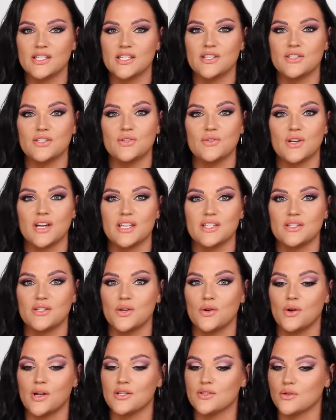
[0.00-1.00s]
because you guys
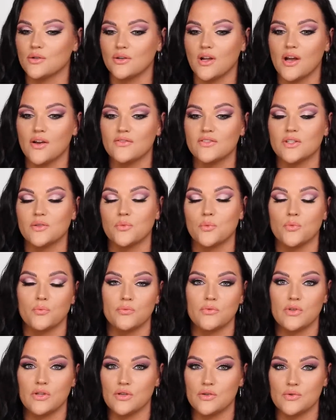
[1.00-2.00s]
know I don't often
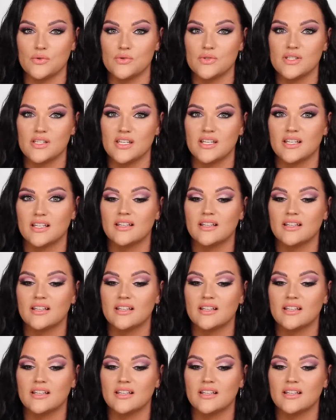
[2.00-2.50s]
use